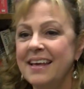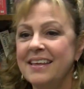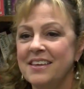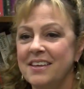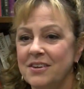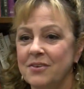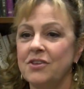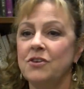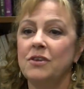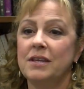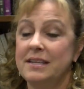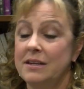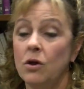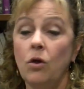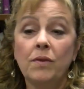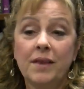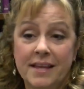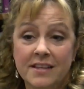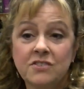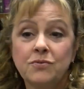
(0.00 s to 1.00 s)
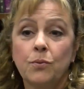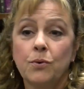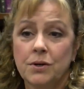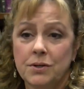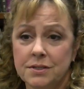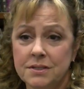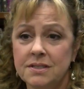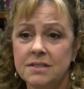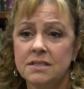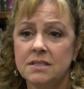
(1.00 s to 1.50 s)
You know, it, it only gets
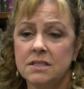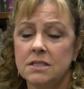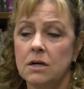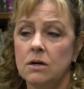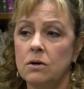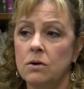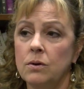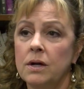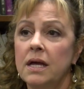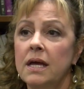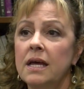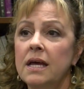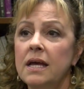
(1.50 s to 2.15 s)
worse. So